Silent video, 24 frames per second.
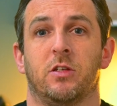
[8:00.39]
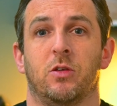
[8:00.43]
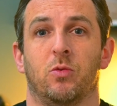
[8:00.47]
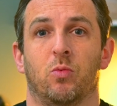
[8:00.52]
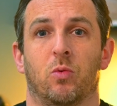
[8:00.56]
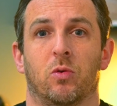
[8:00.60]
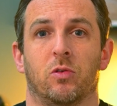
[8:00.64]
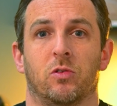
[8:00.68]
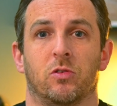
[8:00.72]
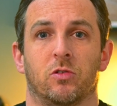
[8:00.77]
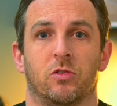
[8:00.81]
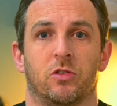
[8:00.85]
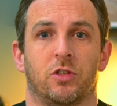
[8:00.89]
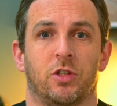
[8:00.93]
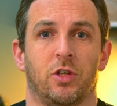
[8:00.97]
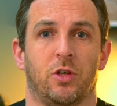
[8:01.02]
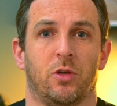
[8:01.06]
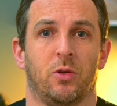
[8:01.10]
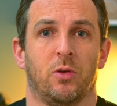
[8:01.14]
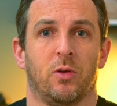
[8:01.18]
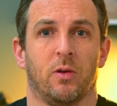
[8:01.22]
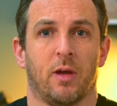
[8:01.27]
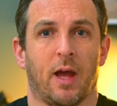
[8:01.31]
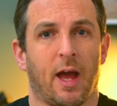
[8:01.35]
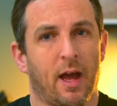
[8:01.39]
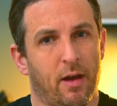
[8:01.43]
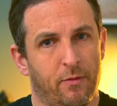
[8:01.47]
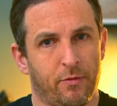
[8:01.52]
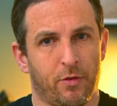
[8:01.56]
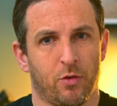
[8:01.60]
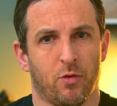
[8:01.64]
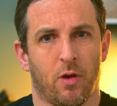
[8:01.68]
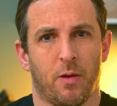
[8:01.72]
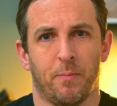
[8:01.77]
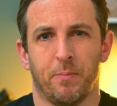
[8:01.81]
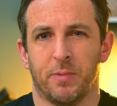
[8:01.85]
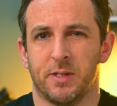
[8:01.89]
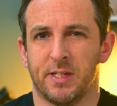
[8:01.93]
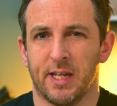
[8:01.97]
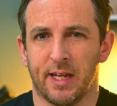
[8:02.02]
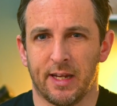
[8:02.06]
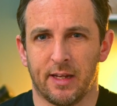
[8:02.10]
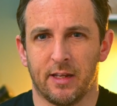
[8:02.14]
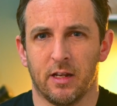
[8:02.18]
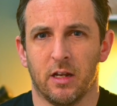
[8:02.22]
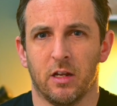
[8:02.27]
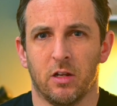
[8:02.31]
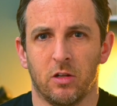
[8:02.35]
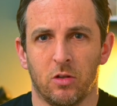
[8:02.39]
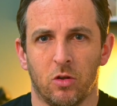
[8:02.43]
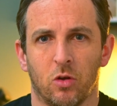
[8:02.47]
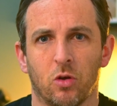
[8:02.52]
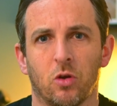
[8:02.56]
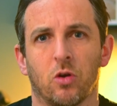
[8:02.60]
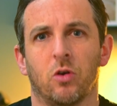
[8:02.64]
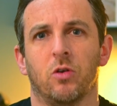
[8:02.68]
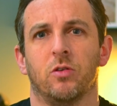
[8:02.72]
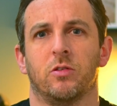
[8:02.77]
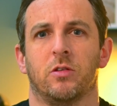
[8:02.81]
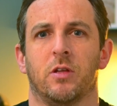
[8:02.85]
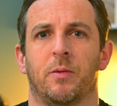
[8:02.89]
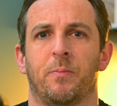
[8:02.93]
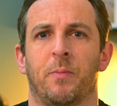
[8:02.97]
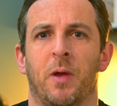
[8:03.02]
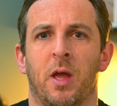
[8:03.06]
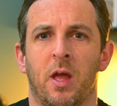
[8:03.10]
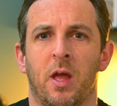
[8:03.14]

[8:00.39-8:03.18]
you want to have your own particular look on them.